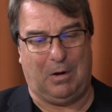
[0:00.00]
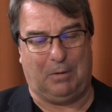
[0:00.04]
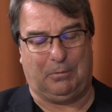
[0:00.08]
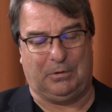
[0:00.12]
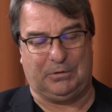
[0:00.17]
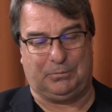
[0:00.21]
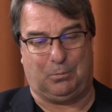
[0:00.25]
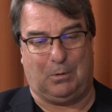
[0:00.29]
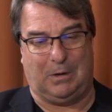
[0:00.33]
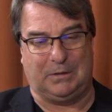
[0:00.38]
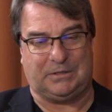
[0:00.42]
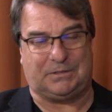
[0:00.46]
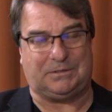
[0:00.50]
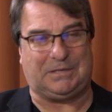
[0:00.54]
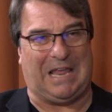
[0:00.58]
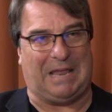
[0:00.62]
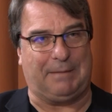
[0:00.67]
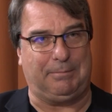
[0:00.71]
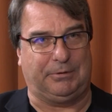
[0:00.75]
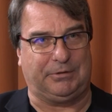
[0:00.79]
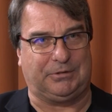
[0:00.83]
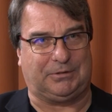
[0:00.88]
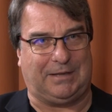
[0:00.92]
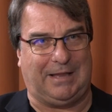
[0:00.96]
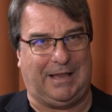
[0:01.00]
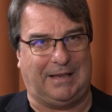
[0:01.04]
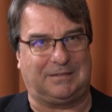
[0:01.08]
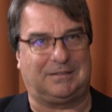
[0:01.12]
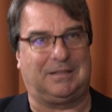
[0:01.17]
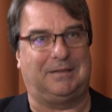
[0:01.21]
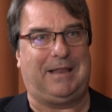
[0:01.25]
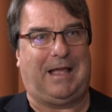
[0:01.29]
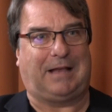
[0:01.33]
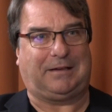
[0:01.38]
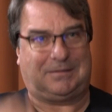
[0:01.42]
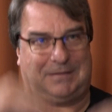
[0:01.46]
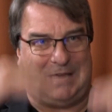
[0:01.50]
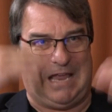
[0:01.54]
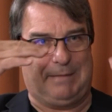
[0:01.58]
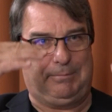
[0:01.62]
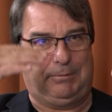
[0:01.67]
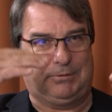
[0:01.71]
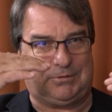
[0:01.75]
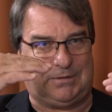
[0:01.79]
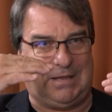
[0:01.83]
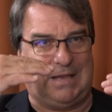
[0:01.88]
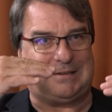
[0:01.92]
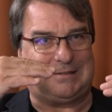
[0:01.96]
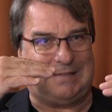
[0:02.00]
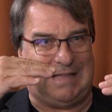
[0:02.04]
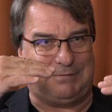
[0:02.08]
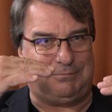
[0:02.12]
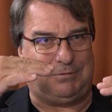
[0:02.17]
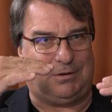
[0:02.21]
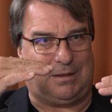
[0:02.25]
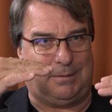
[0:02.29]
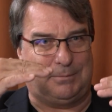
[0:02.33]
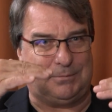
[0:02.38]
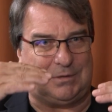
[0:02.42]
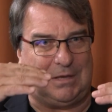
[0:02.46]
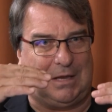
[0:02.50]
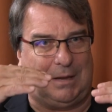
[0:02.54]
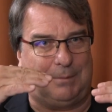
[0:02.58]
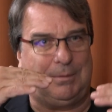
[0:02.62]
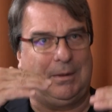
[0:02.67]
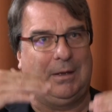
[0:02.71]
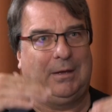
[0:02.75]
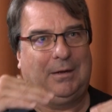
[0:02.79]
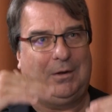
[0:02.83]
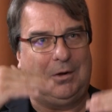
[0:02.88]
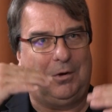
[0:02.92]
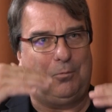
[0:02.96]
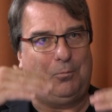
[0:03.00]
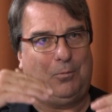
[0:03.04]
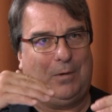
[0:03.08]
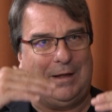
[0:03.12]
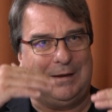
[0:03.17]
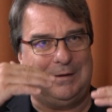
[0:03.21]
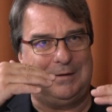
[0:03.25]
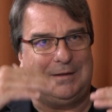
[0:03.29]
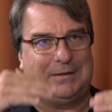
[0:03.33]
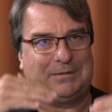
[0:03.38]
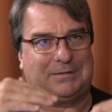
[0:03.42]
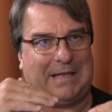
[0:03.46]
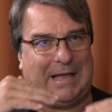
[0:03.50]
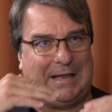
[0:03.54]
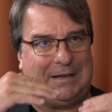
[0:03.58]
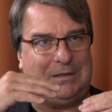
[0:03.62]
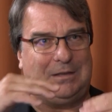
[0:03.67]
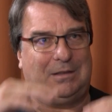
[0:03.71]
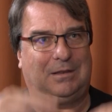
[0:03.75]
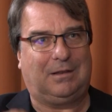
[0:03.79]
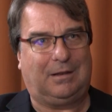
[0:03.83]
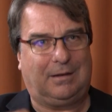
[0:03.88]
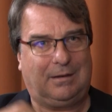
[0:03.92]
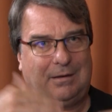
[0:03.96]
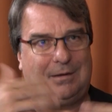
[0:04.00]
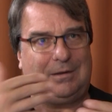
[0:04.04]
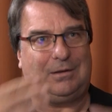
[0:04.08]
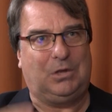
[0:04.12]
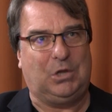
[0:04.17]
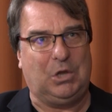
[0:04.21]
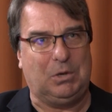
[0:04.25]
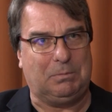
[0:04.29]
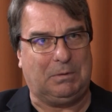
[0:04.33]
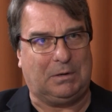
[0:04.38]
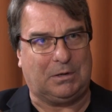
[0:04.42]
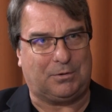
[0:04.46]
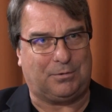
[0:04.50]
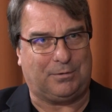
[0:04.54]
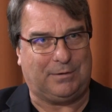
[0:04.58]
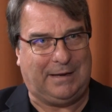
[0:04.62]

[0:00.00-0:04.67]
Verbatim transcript: what was once table stakes, the next table stakes level comes up. When does that human